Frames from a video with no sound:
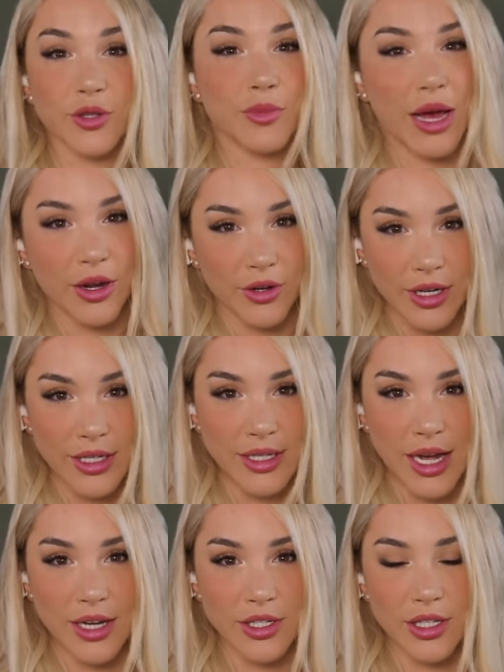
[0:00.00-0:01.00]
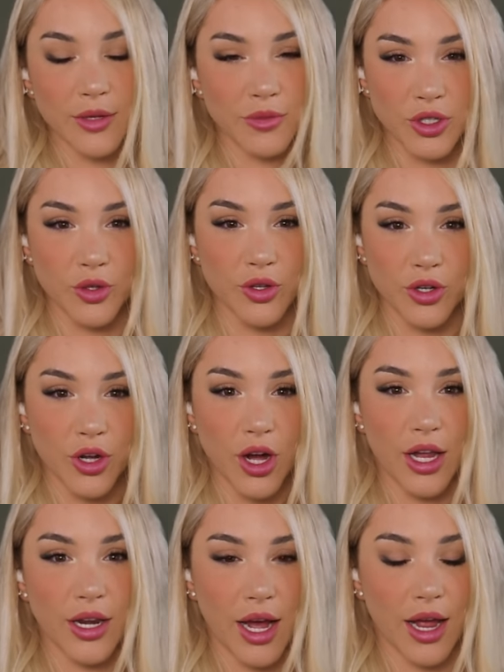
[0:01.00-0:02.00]
a battery attached to them. So they're
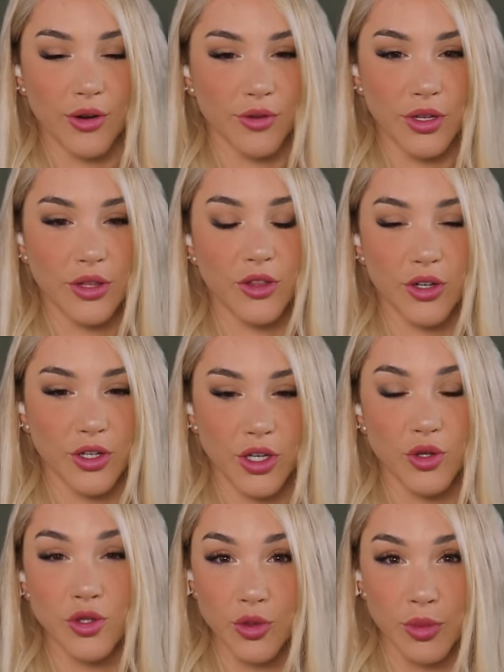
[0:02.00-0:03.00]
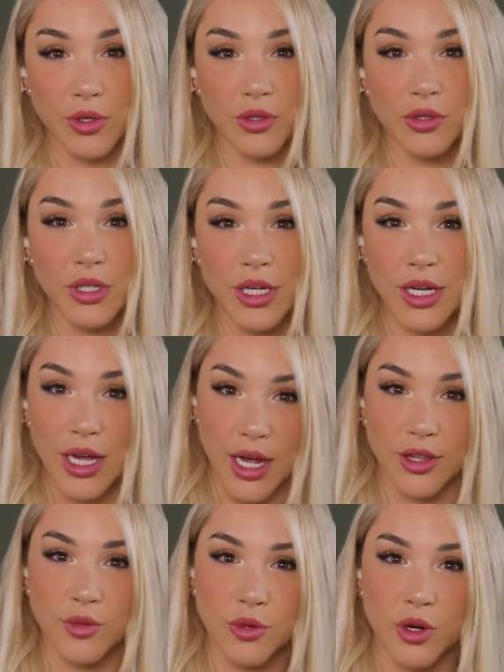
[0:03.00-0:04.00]
not, I don't think they're usable
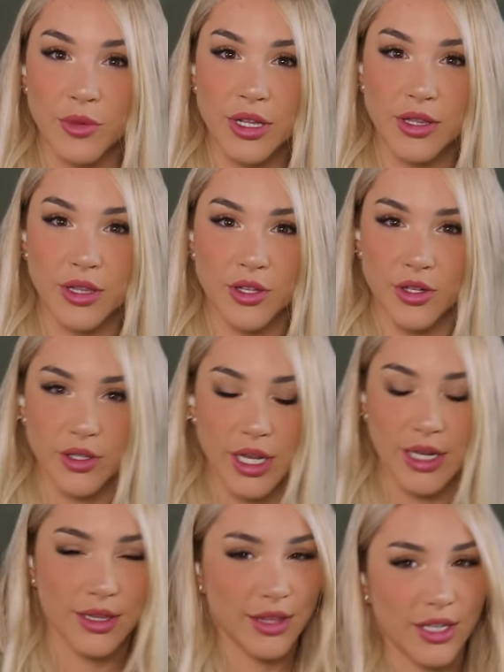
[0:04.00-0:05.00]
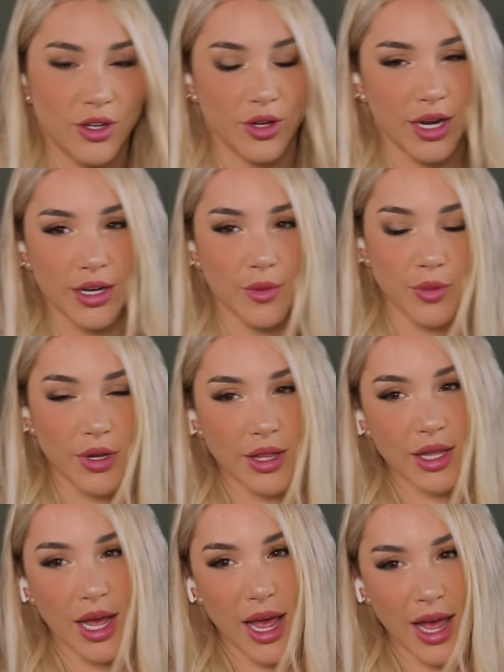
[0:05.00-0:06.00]
at the moment. They're like, you'd end up with
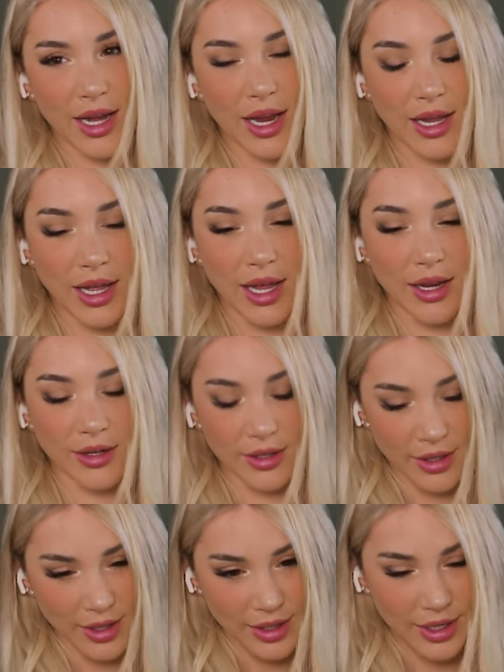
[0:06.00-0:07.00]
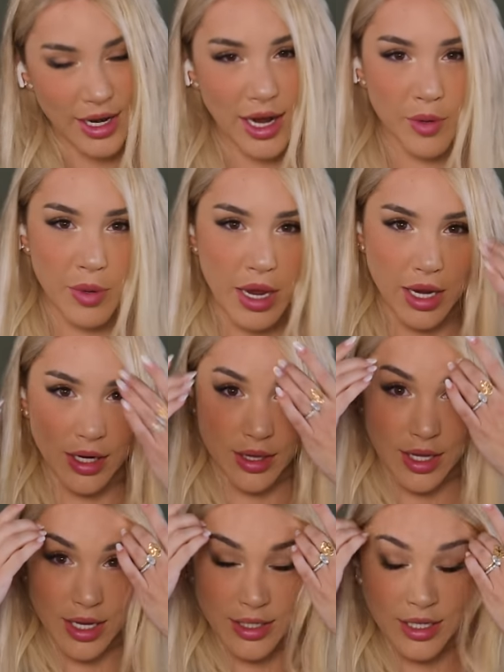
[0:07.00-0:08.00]
a headache and neck pain and
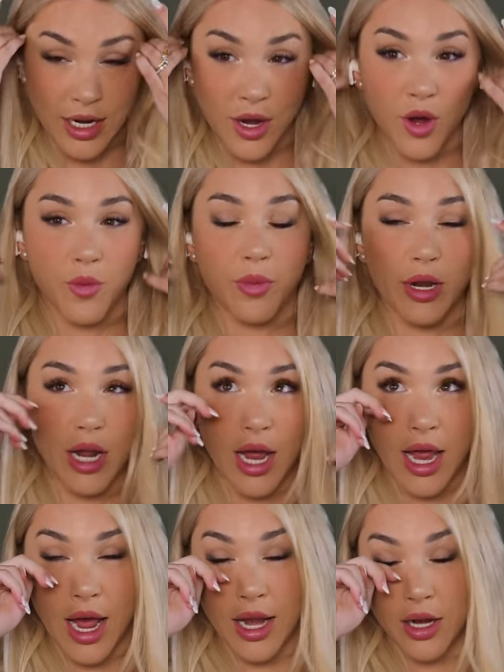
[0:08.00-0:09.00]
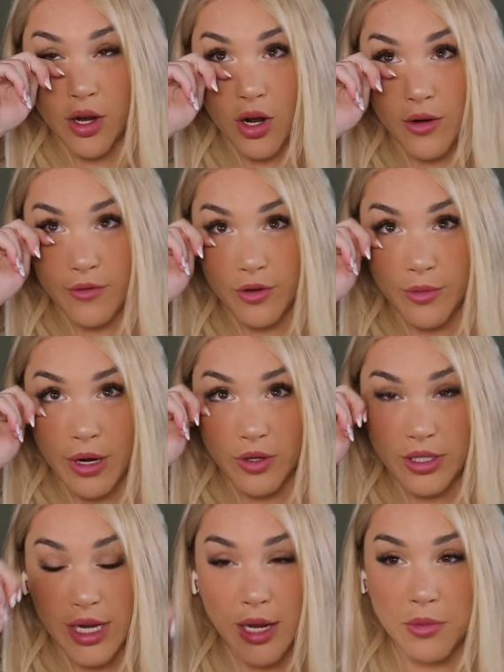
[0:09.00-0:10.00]
things. But I had it on for
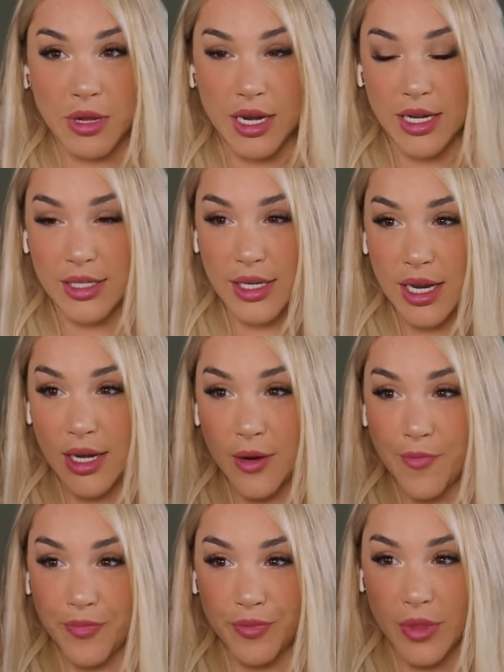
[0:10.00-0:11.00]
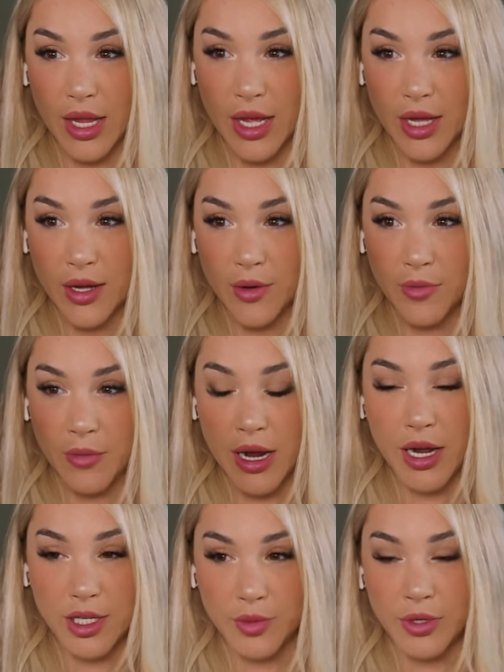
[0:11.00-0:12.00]
about 10 minutes and my
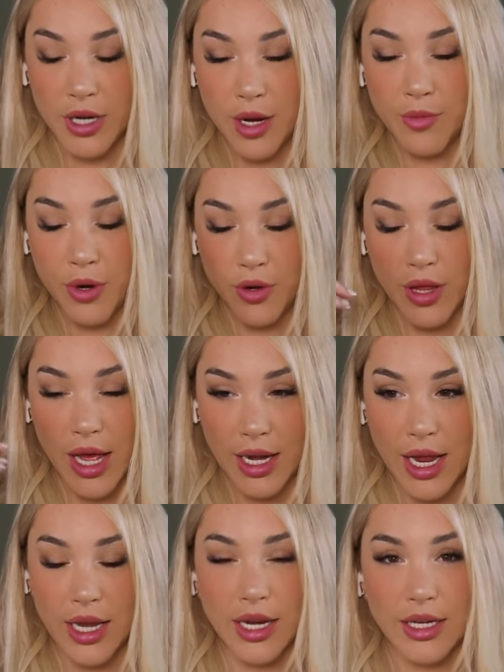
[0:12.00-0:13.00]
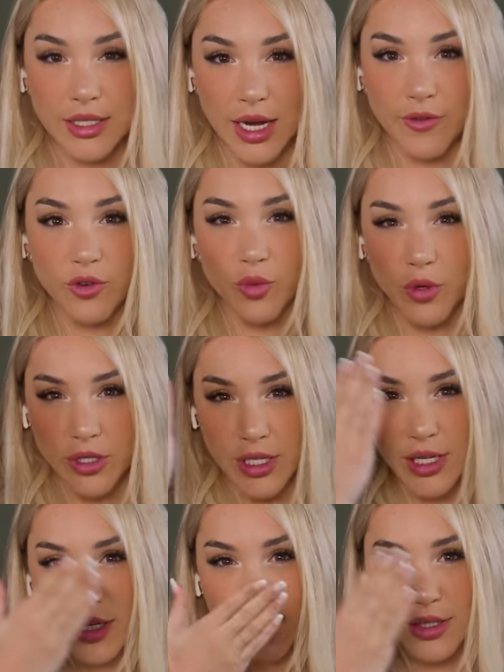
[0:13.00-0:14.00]
husband and I both had headaches afterwards, I
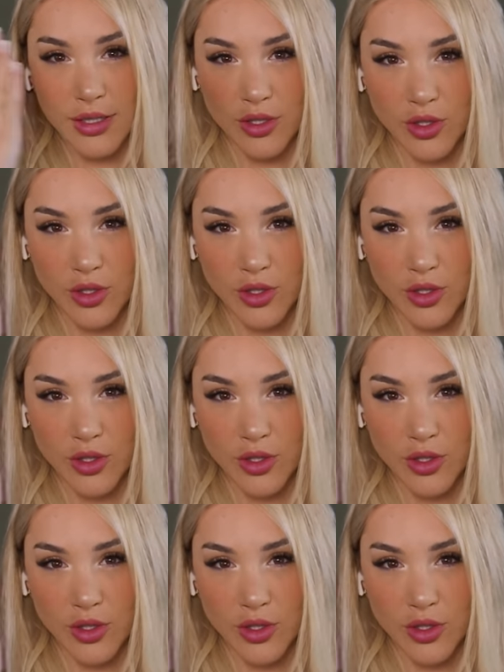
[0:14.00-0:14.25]
think, because the